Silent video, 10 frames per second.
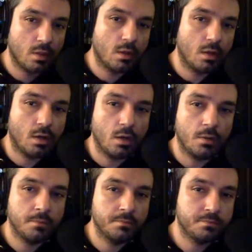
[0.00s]

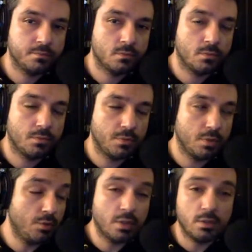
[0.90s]
Um,
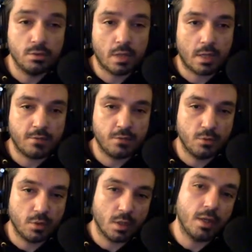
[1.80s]
you can do that if you
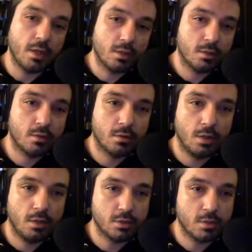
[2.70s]
would like.
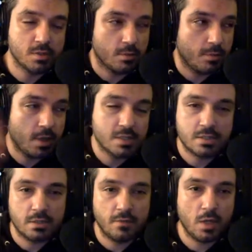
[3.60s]
In terms of the
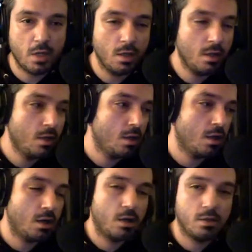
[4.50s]
positivity,
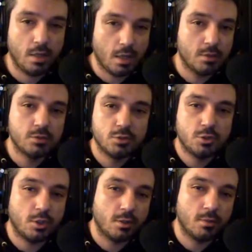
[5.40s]
yeah,
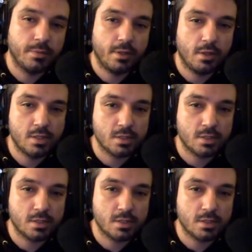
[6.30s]
sure. Our